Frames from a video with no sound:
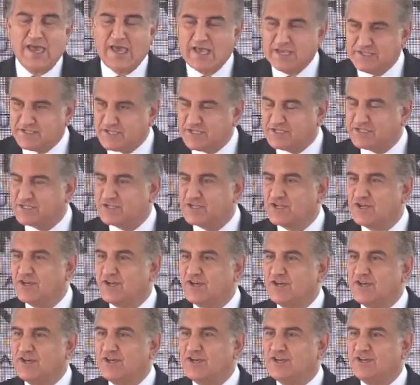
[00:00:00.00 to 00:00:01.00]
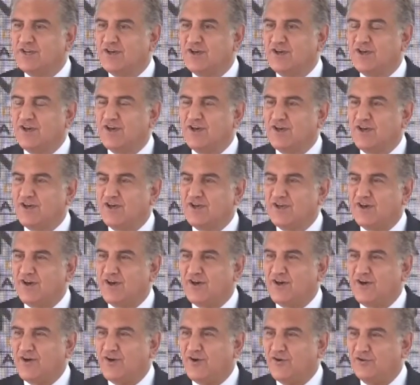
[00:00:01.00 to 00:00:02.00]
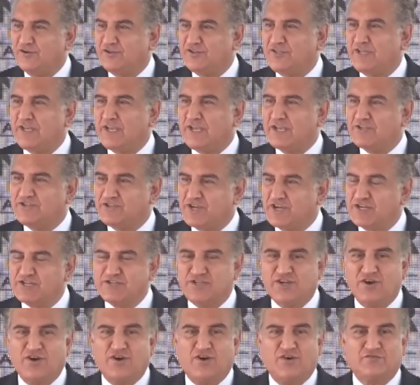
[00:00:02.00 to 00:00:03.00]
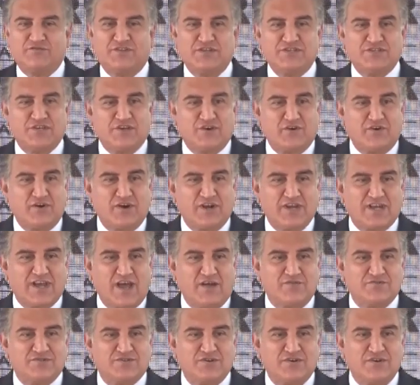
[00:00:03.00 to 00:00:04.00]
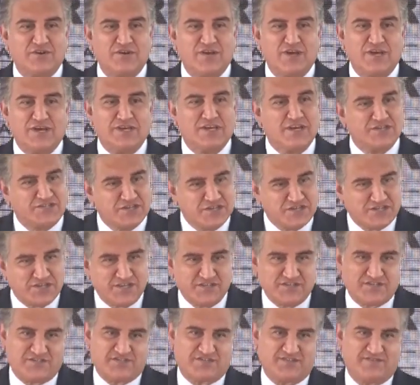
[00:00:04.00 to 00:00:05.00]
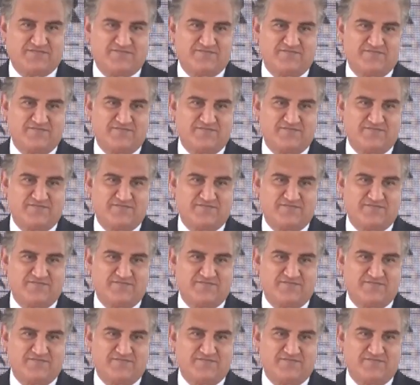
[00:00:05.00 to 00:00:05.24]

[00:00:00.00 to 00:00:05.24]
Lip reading: Is it on the agenda of the Security Council? Yes, it is.